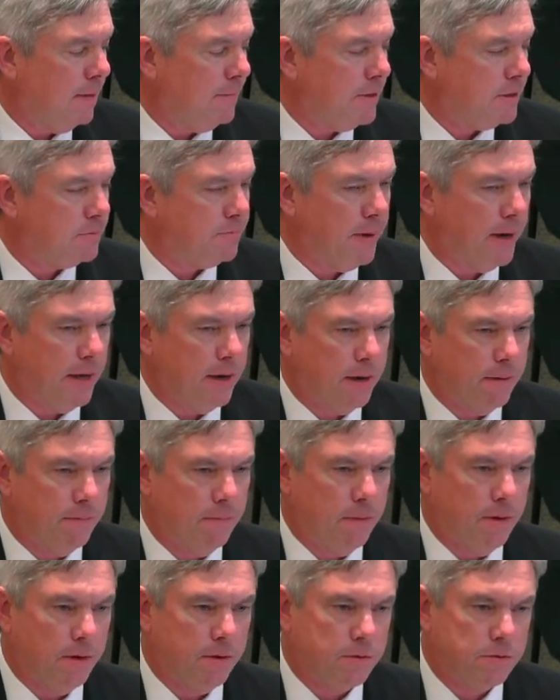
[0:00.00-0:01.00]
is made at
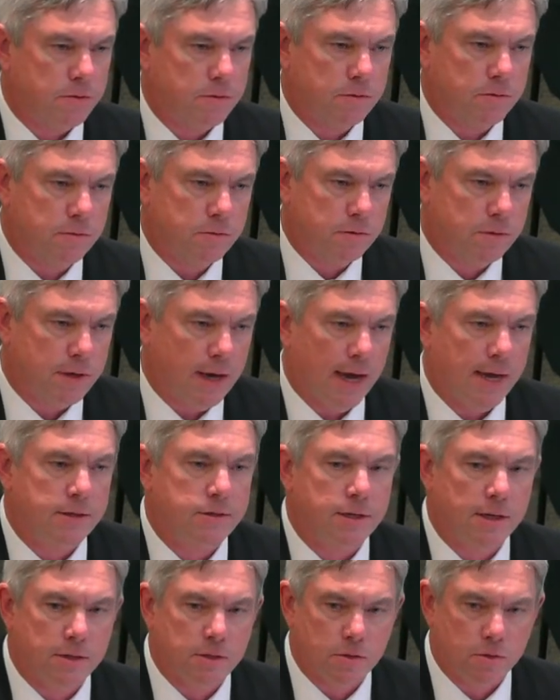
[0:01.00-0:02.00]
most gas
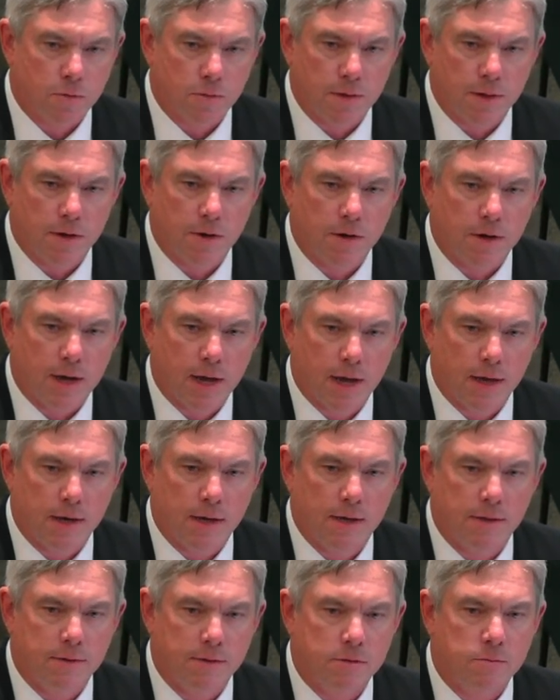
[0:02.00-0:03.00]
stations within our
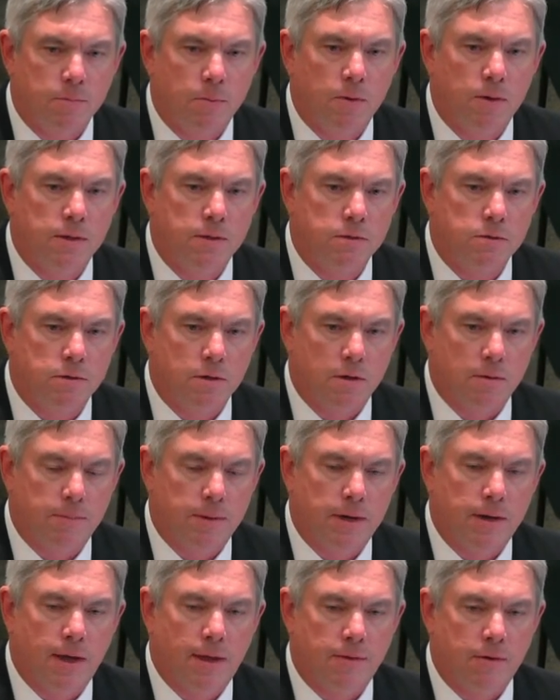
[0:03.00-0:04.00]
county at this point. So it'll
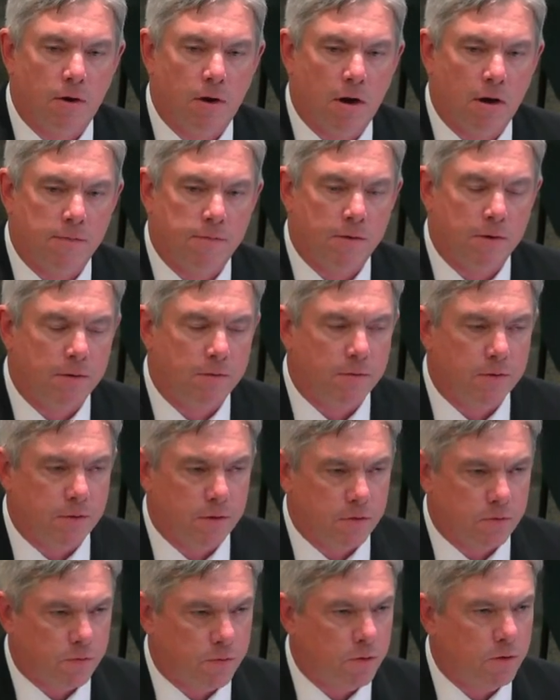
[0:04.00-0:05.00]
be another offering for
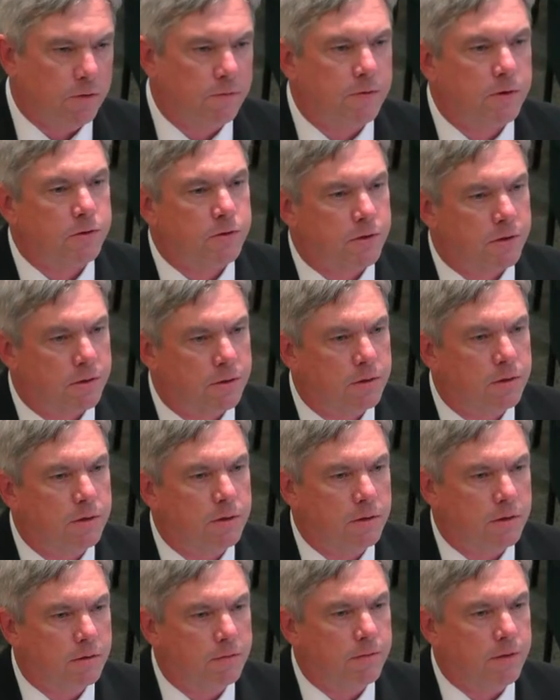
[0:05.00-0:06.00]
those fuel-efficient
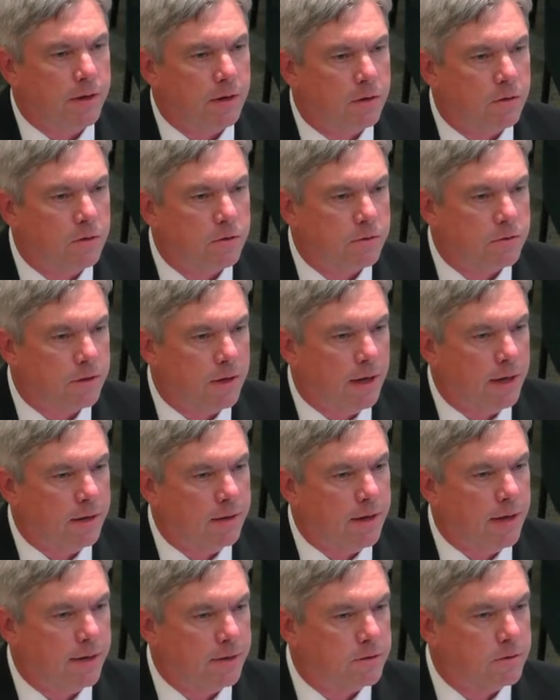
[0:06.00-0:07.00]
vehicles
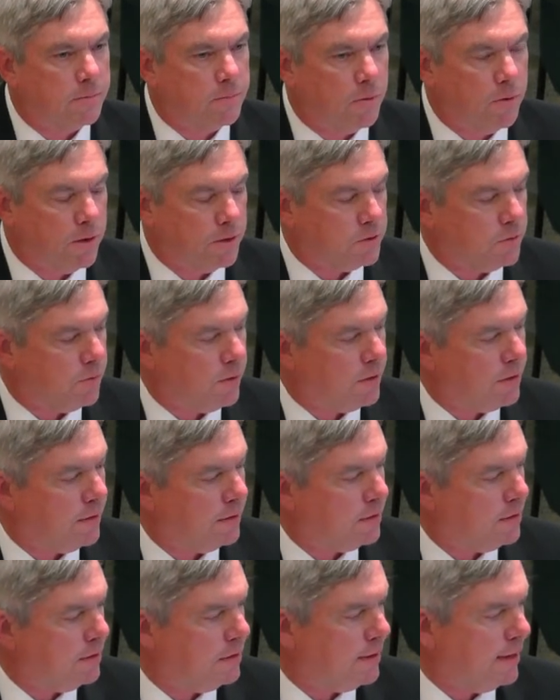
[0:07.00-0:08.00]
that it supports, and we
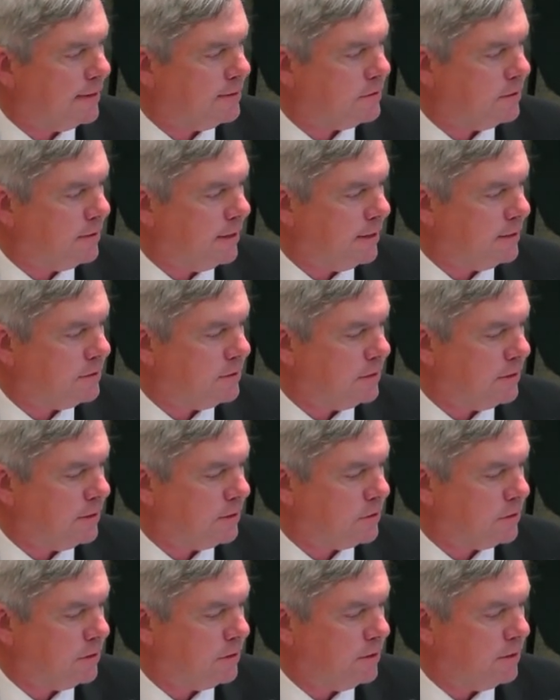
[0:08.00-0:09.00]
think that that's a nice
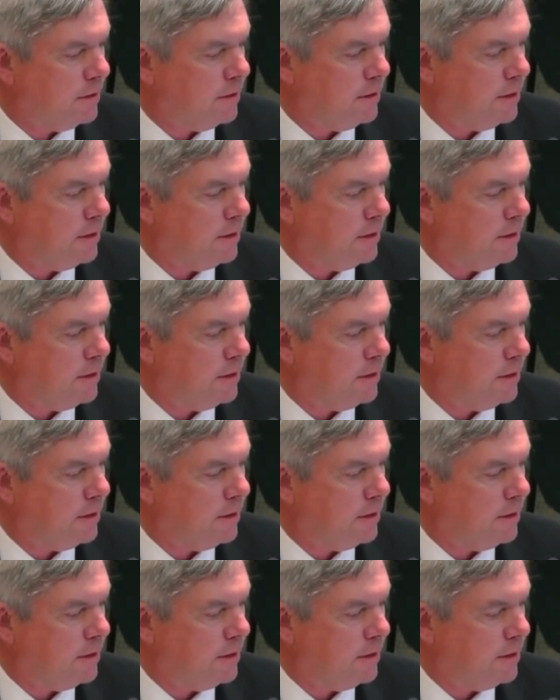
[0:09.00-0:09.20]
addition